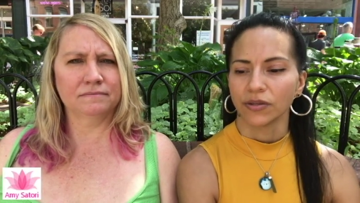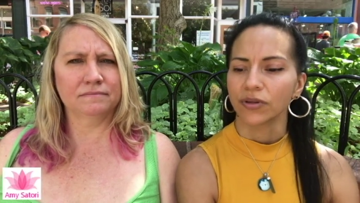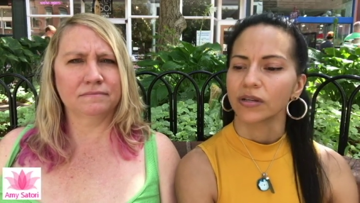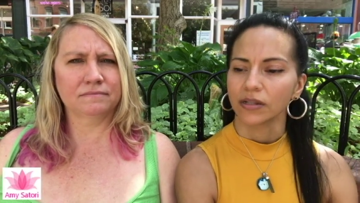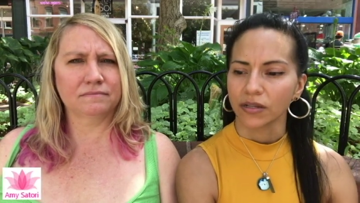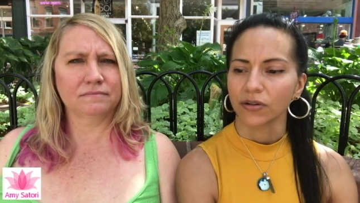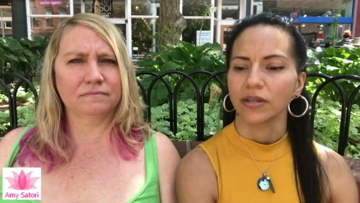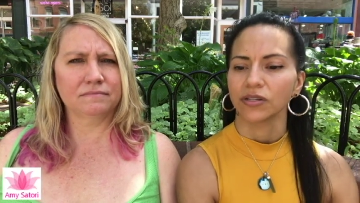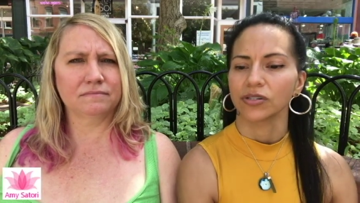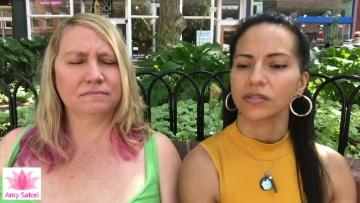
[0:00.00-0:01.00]
Speaker 1: you can
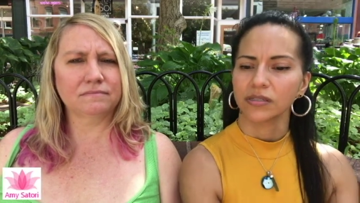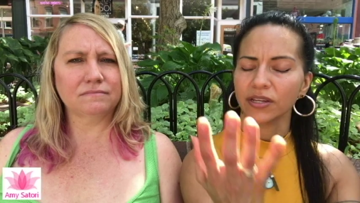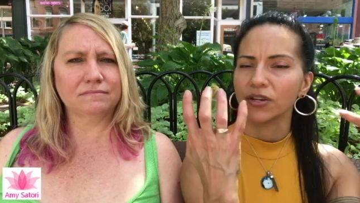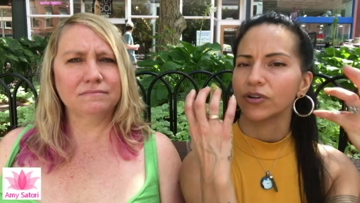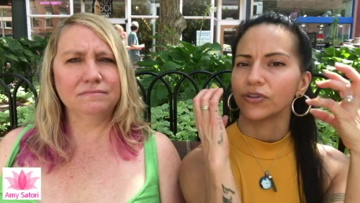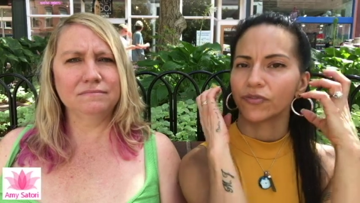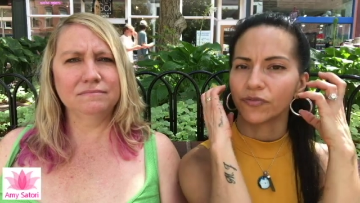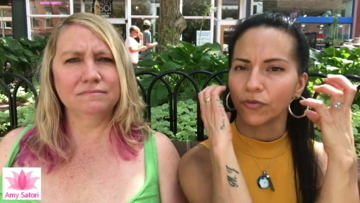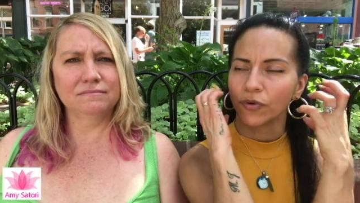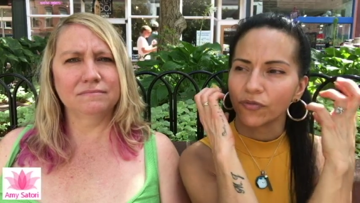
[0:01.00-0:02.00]
literally just hear your
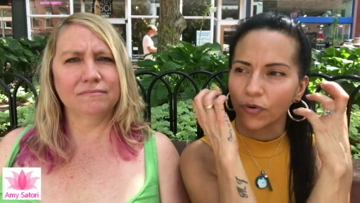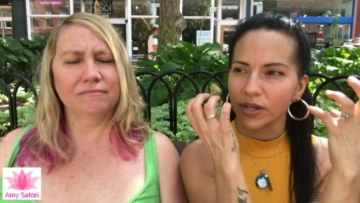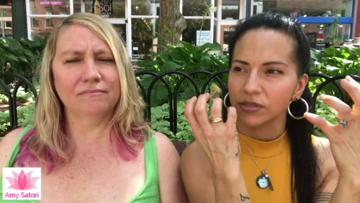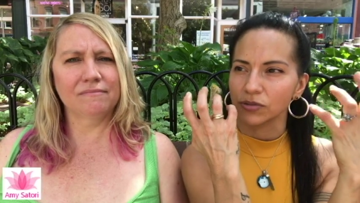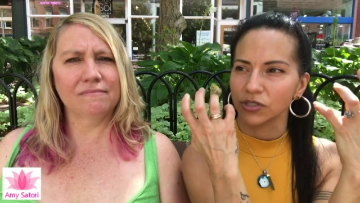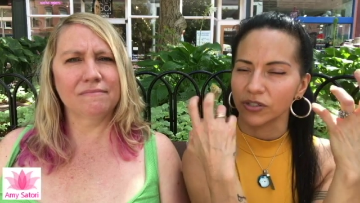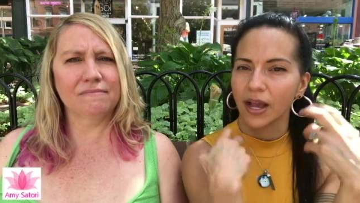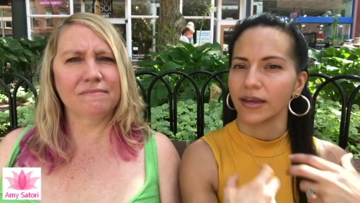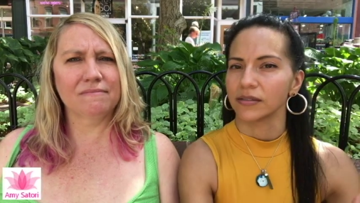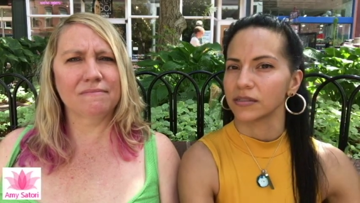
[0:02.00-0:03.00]
own voice or your
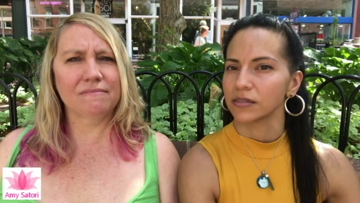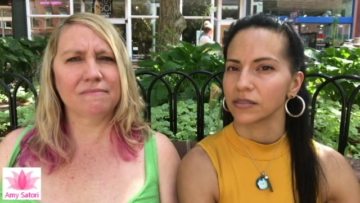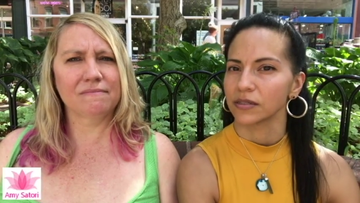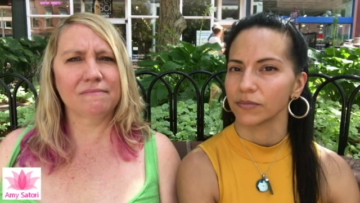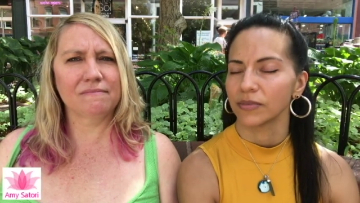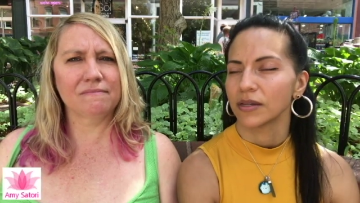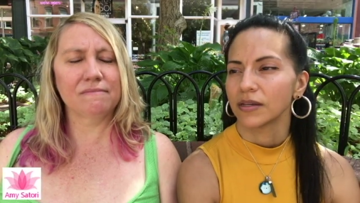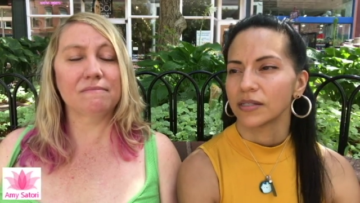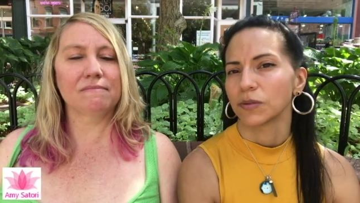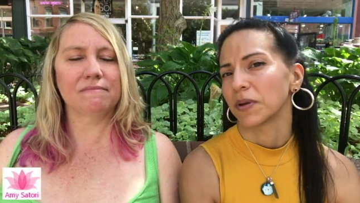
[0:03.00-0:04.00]
guidance system.
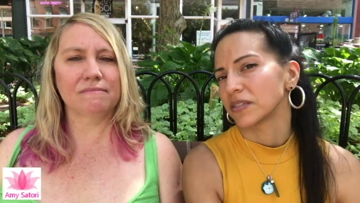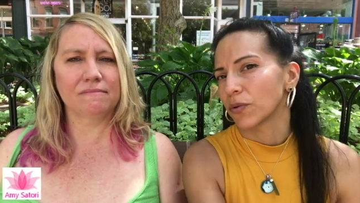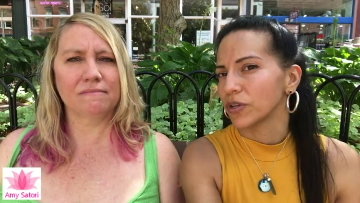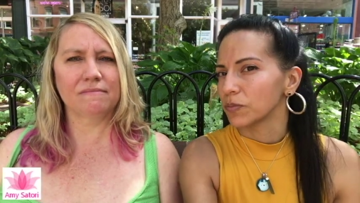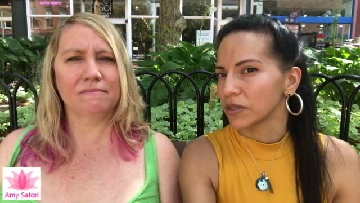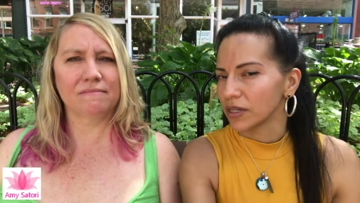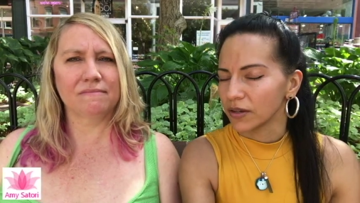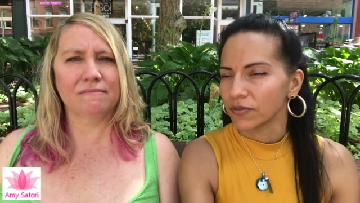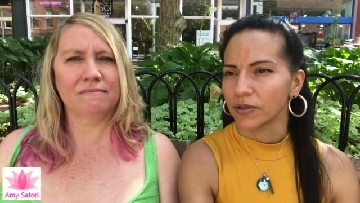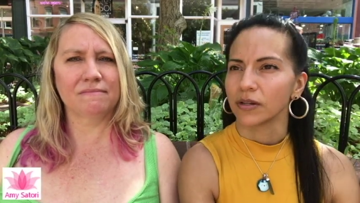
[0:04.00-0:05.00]
Mm. Depends on what you
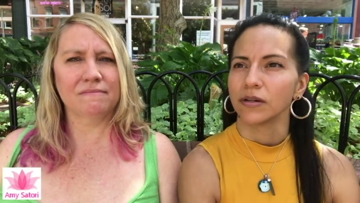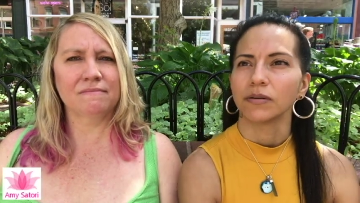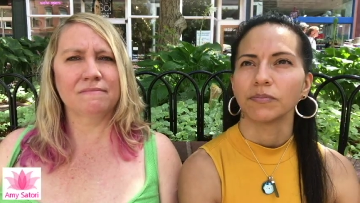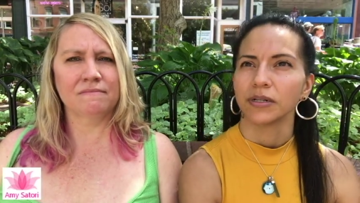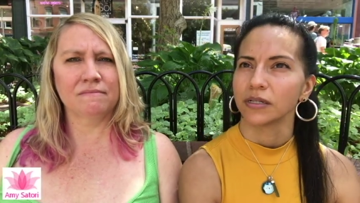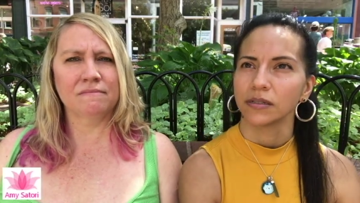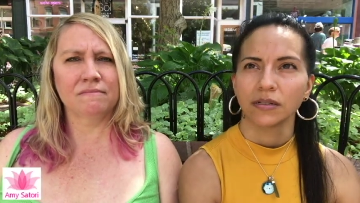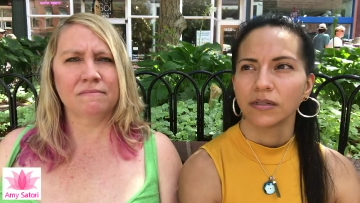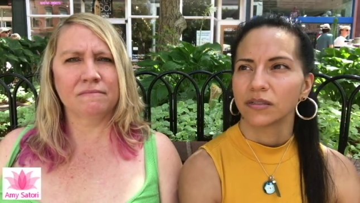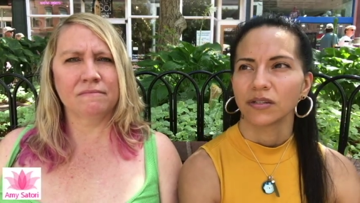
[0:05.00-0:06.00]
believe, you know, but
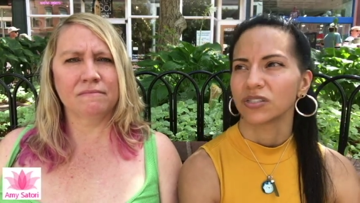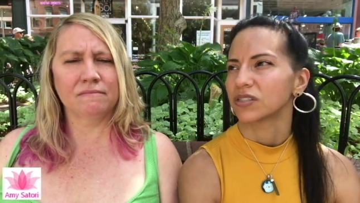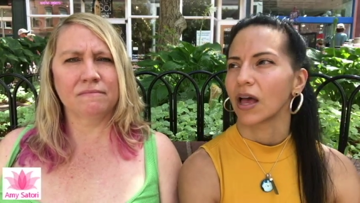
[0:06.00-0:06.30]
there's